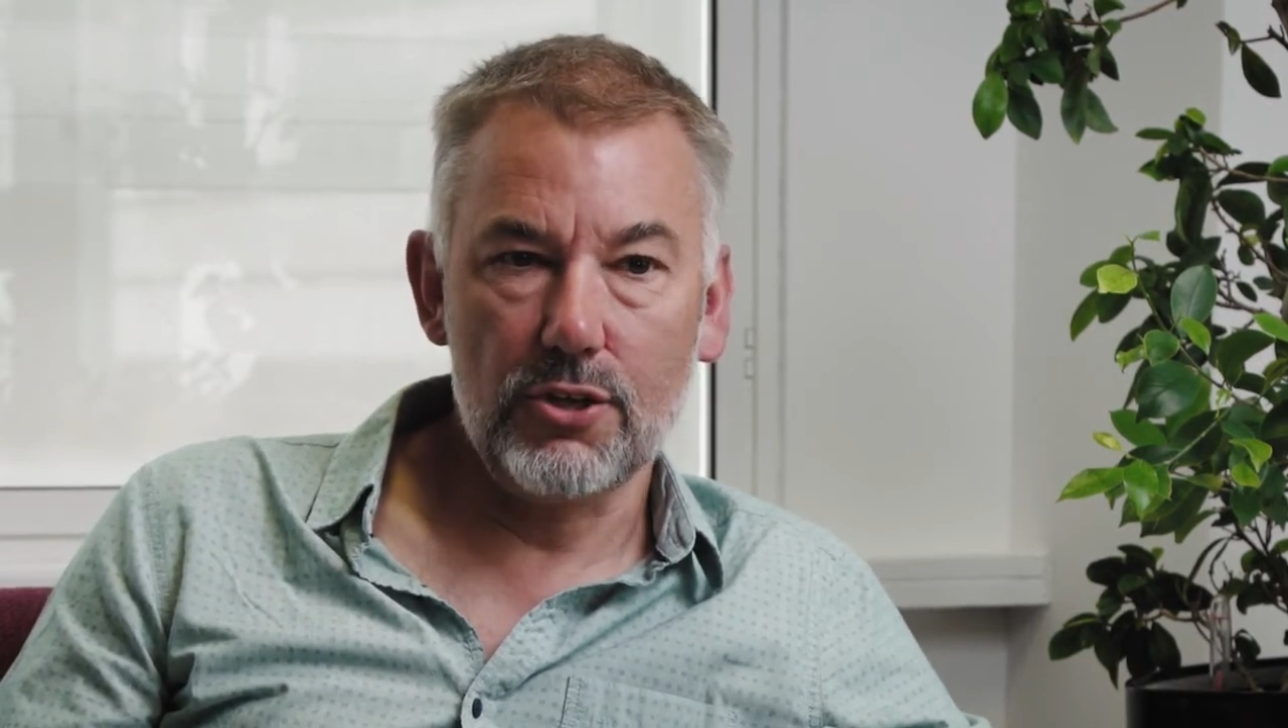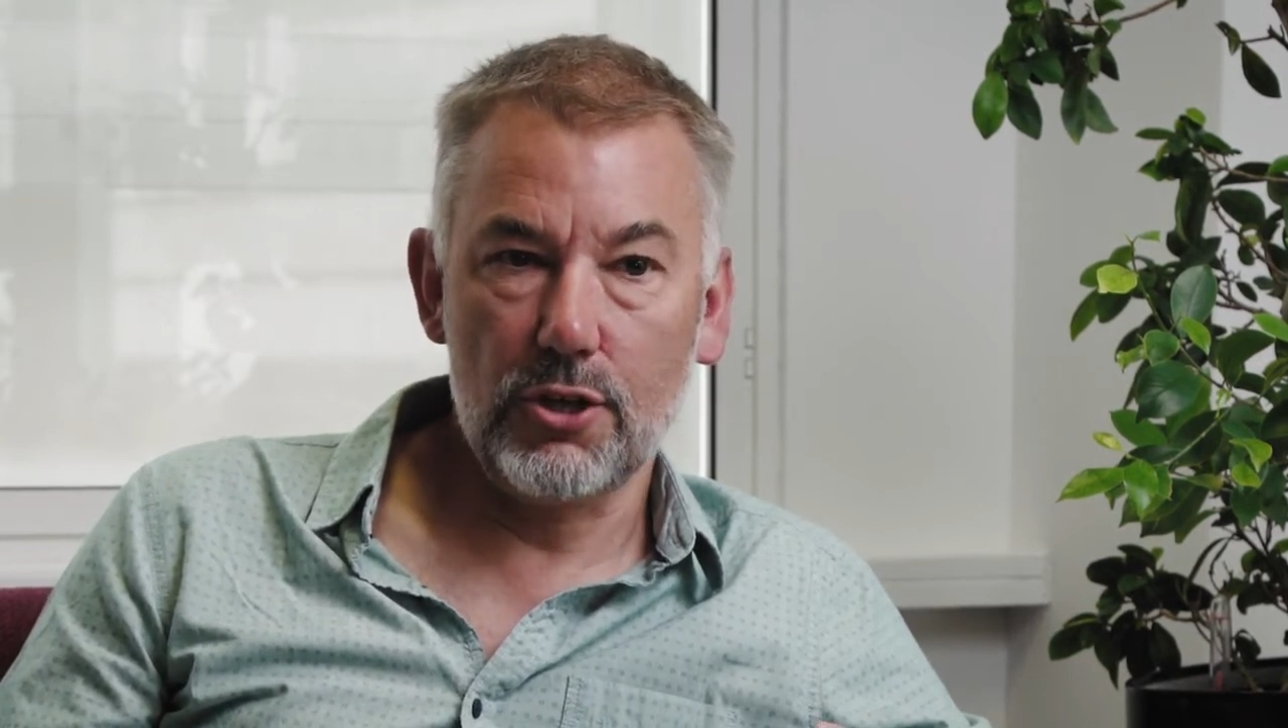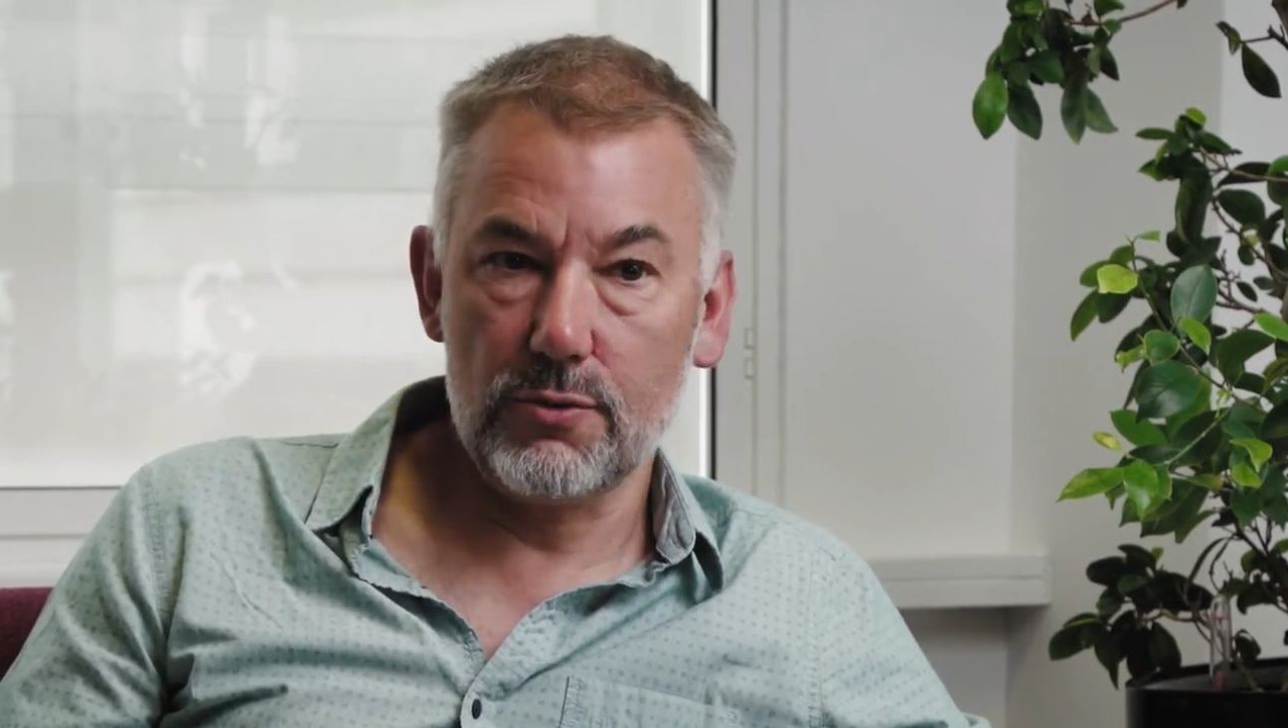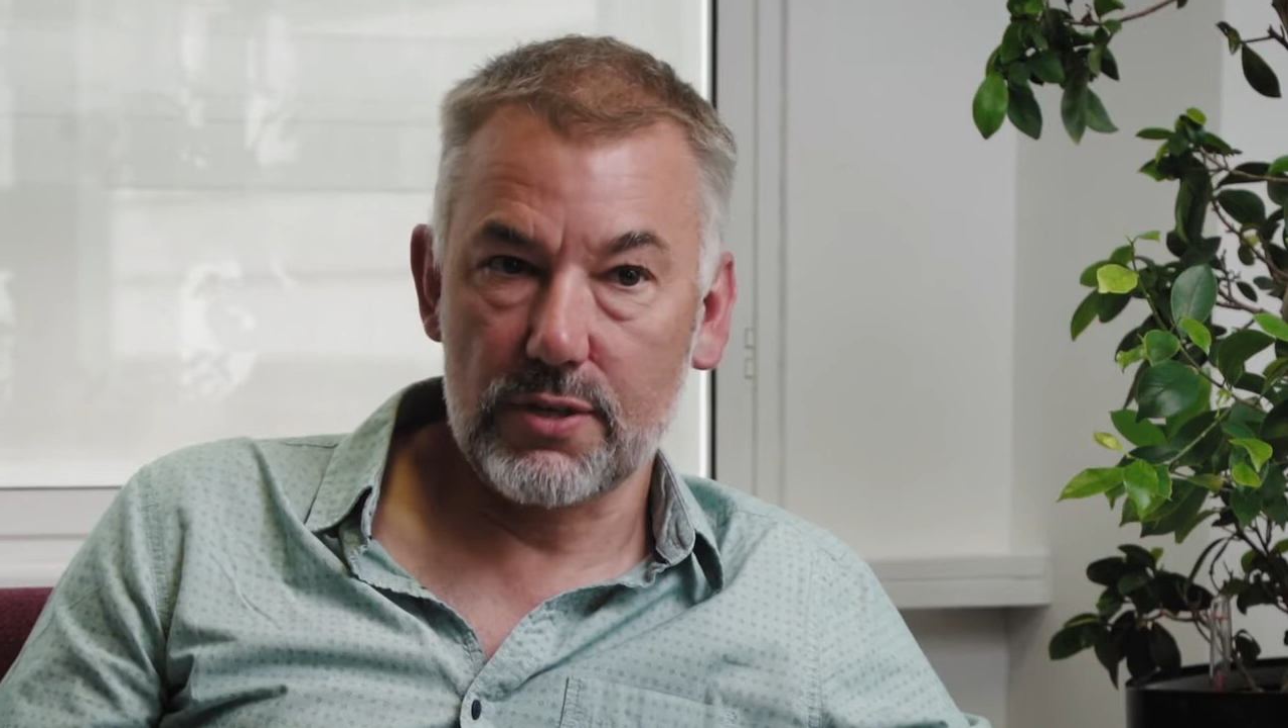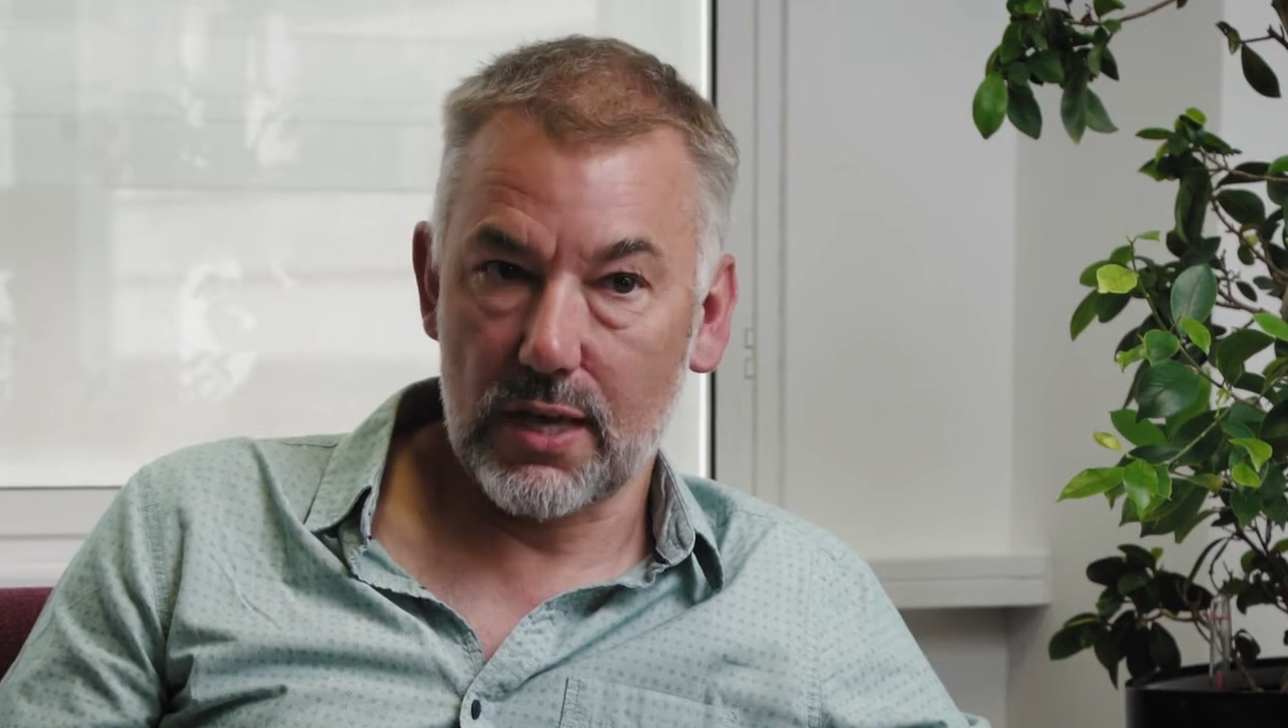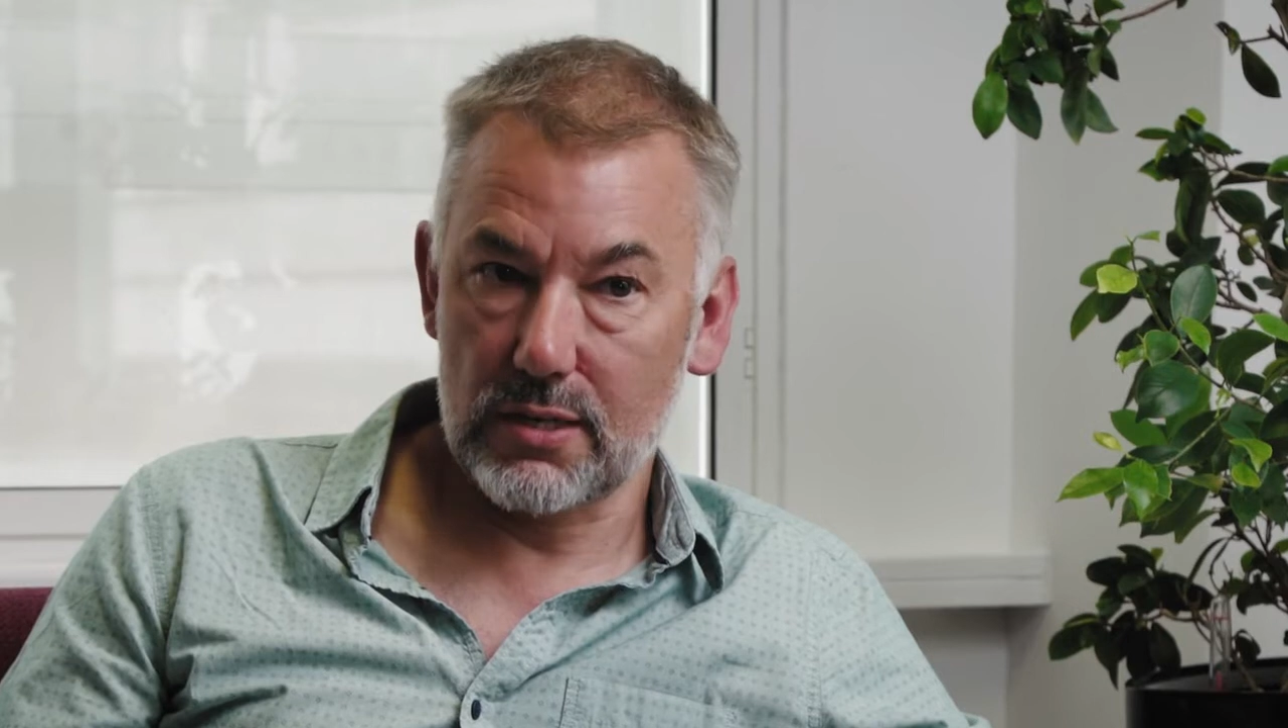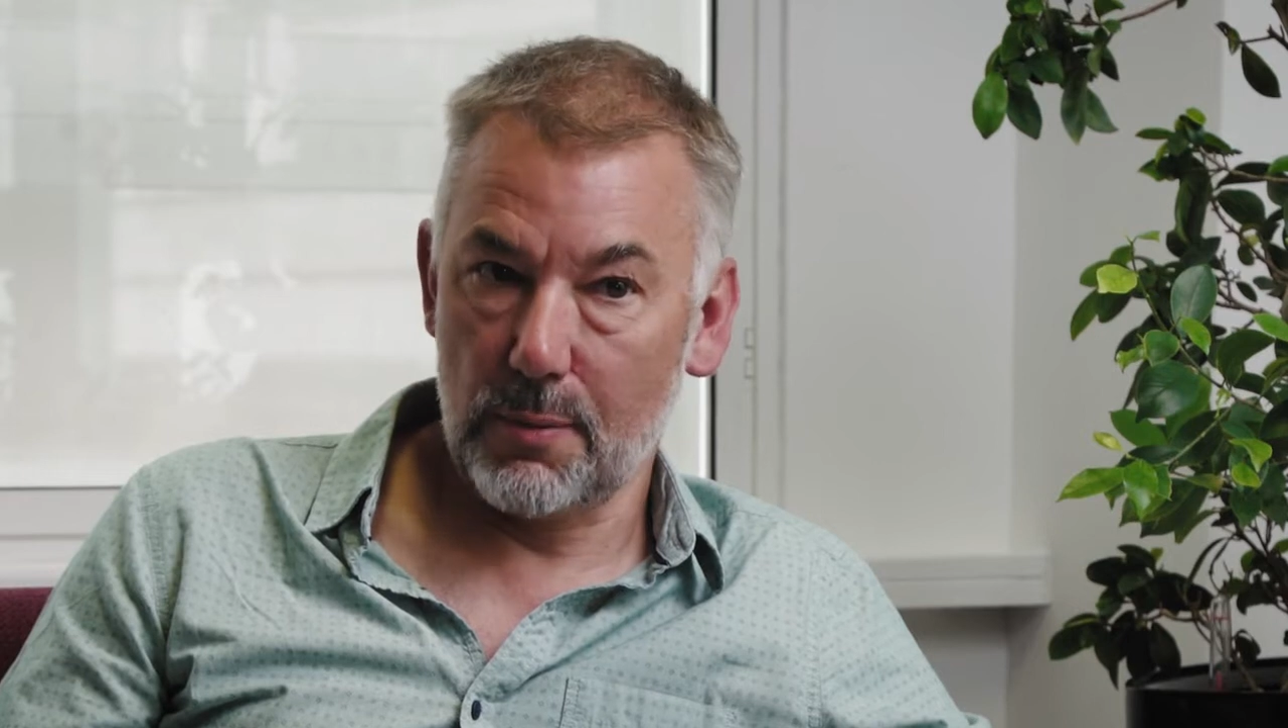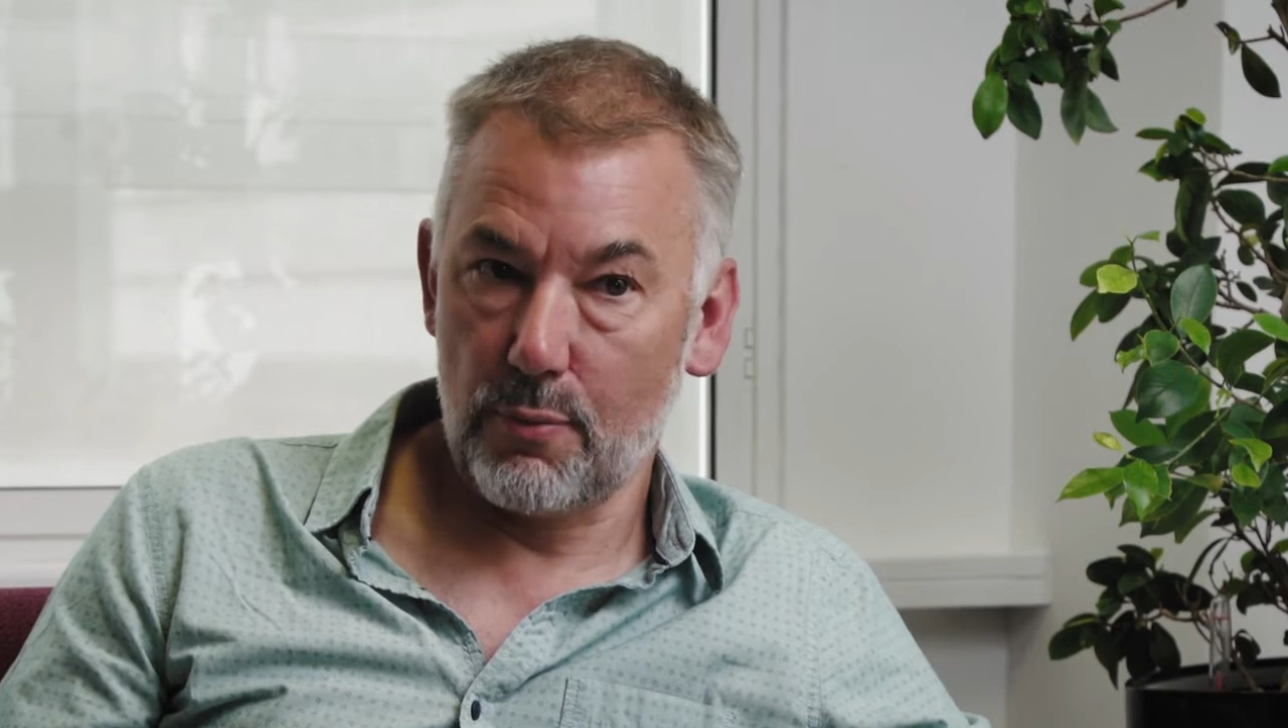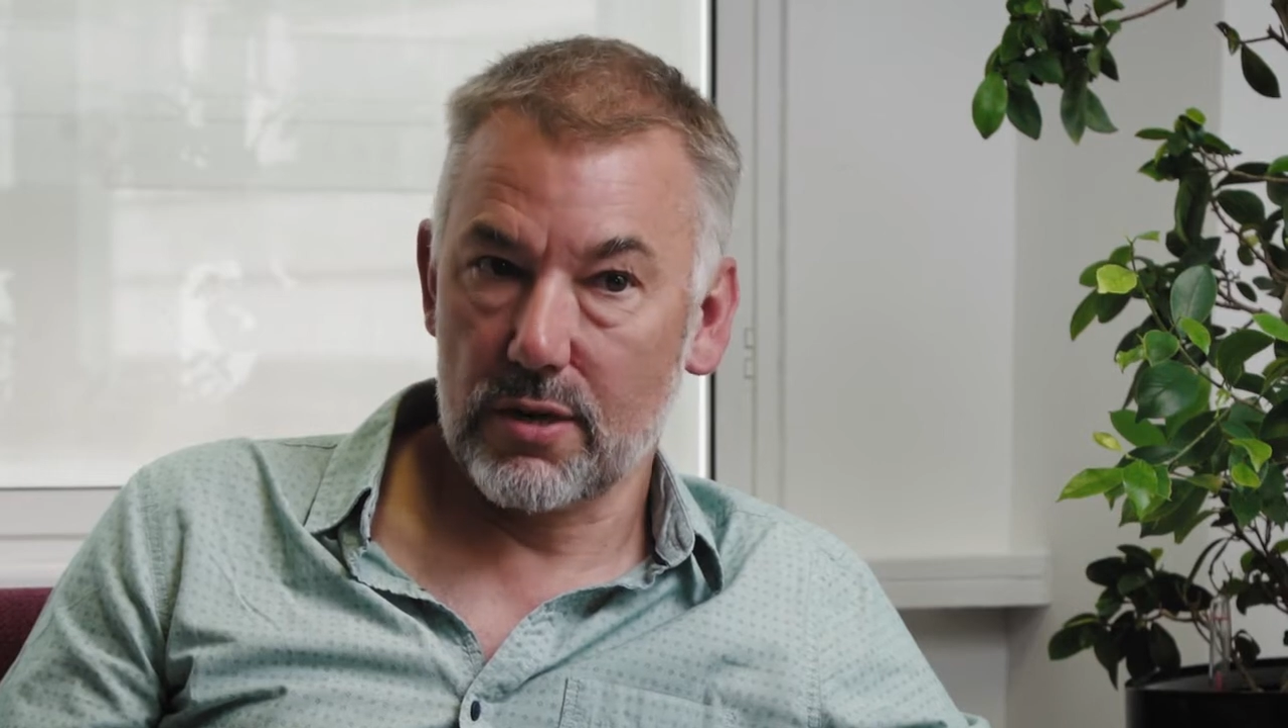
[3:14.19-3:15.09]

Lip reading: use that deeper